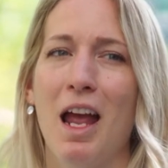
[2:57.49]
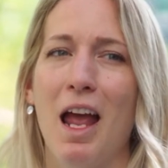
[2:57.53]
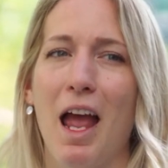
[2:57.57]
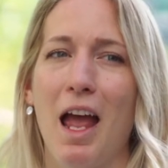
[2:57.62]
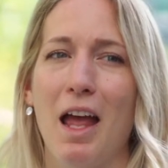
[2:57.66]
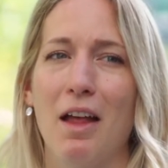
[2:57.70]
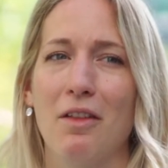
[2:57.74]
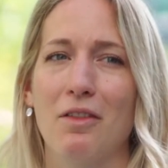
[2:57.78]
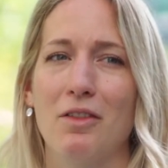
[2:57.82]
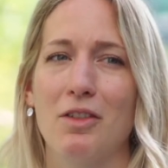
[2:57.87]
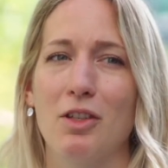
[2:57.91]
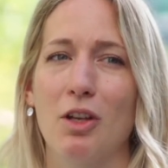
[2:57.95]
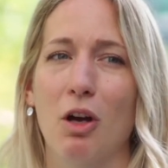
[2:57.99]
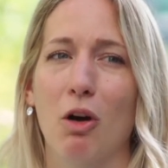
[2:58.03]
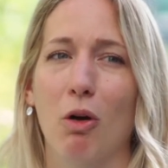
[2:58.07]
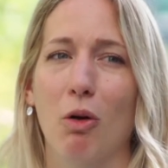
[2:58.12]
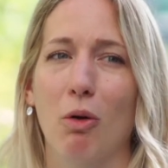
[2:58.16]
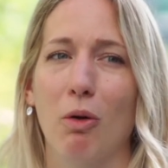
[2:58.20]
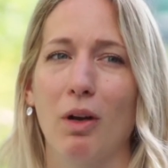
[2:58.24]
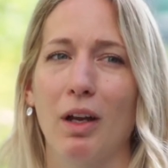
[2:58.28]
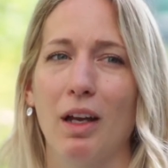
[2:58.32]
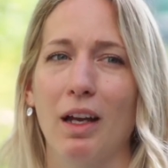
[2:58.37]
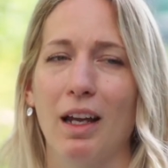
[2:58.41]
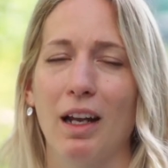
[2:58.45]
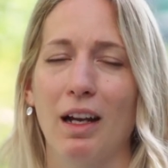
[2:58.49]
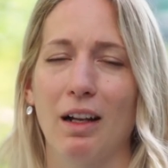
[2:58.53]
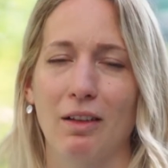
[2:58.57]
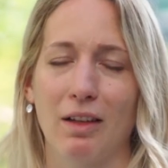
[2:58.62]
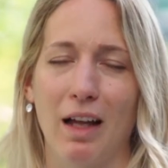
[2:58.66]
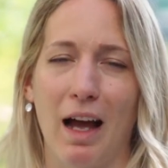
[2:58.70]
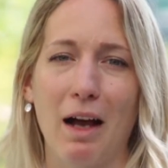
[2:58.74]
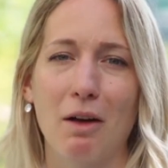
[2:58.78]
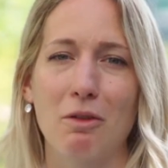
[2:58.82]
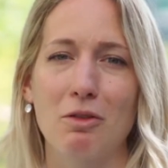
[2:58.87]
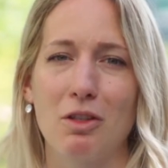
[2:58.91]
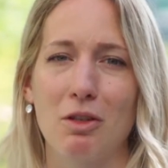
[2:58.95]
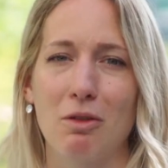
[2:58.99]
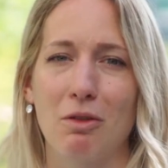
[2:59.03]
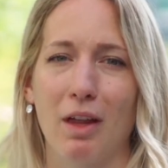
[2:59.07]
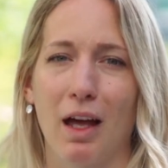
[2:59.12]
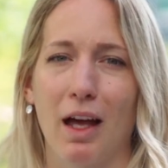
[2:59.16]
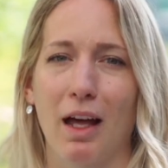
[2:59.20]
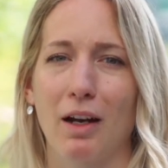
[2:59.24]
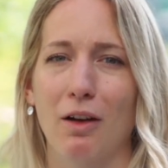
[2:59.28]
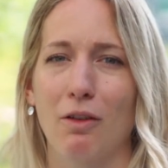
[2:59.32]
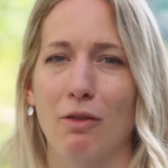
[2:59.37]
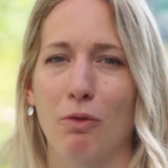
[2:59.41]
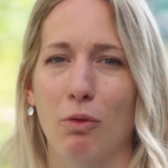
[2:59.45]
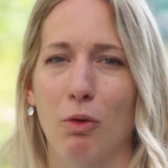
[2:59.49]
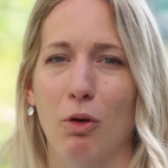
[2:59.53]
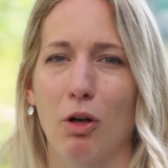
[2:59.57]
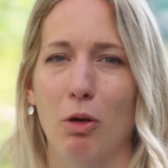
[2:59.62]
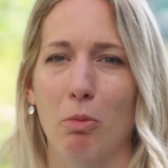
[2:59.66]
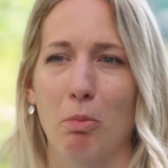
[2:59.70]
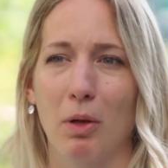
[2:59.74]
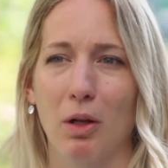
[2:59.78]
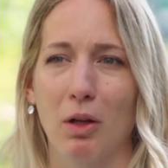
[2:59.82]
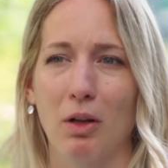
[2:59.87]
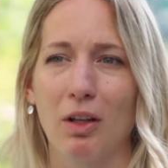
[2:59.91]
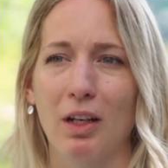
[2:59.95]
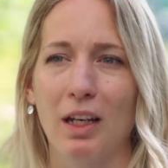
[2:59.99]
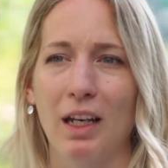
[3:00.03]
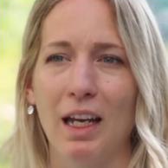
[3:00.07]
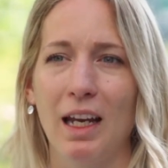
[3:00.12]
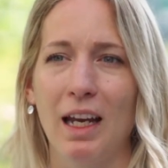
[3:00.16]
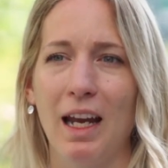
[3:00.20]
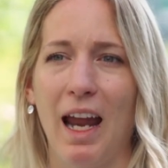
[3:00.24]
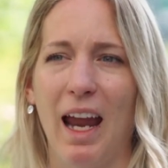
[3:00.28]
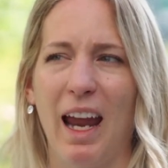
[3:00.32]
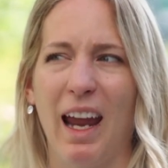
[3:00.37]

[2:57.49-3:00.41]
And so it allows you that affordability.